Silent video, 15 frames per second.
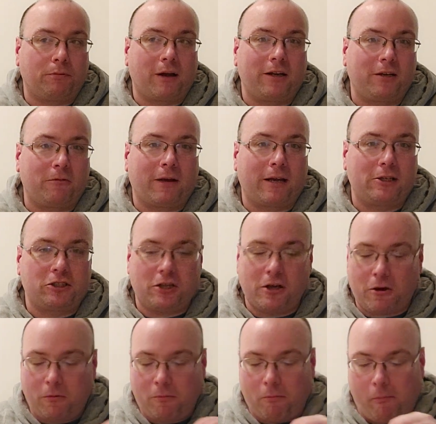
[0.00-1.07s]
breading
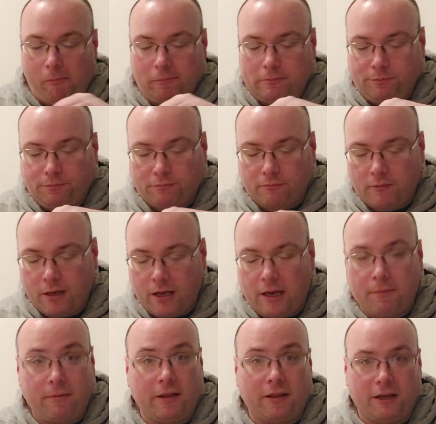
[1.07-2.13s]
ratio,
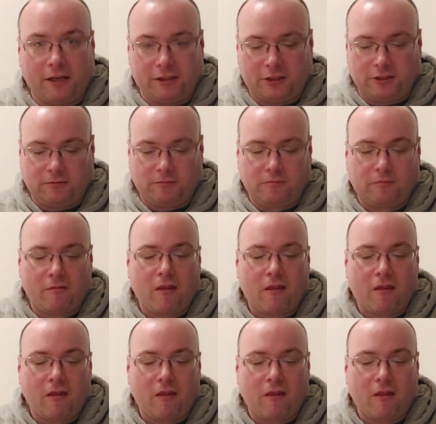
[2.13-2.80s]
it'd be this.